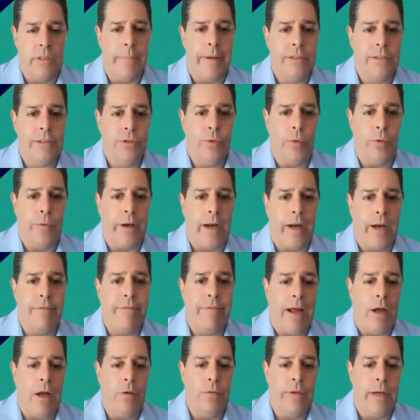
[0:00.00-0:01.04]
the best tool that I
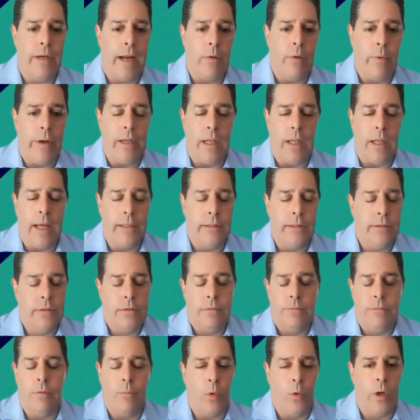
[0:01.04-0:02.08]
found. And I realized
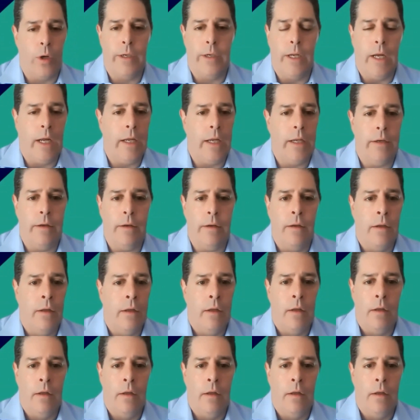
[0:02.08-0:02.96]
from working on,